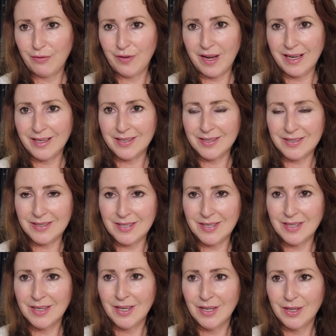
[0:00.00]
face
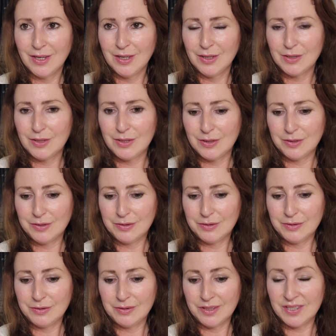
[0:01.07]

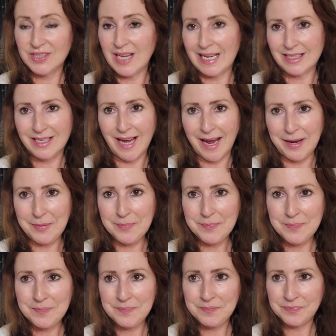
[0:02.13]
to the sad
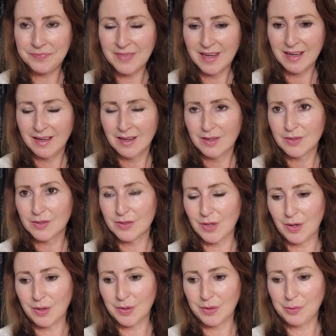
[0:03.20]
game.
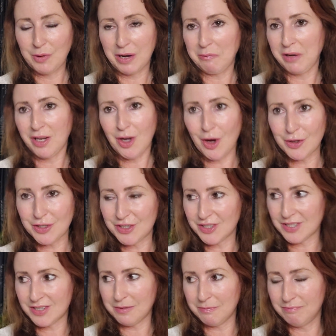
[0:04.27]
So when we got
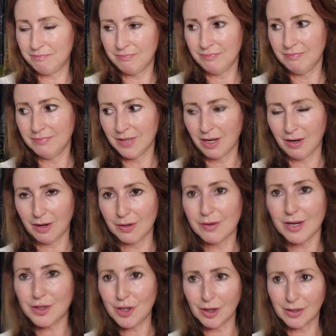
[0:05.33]
just a
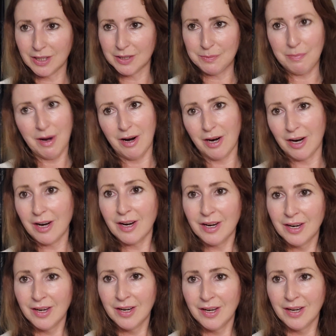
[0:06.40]
chocolate bar
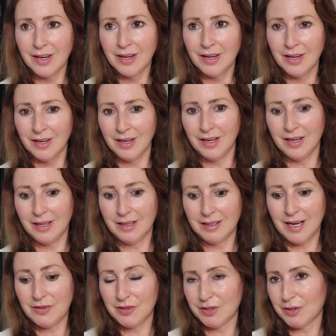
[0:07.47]

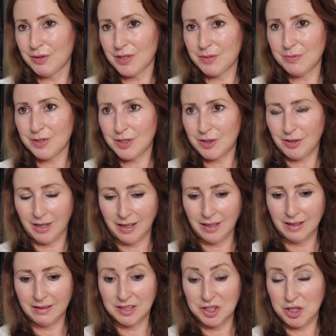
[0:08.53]
under a Christmas
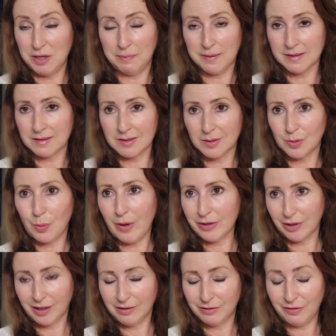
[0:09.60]
tree, the cheapest one
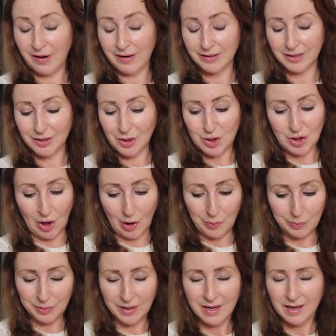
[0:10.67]
you can find in a
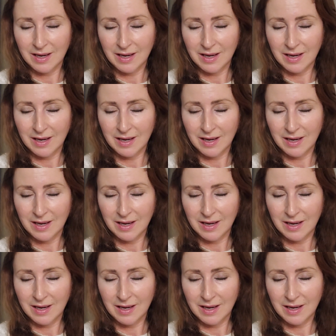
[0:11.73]
shop,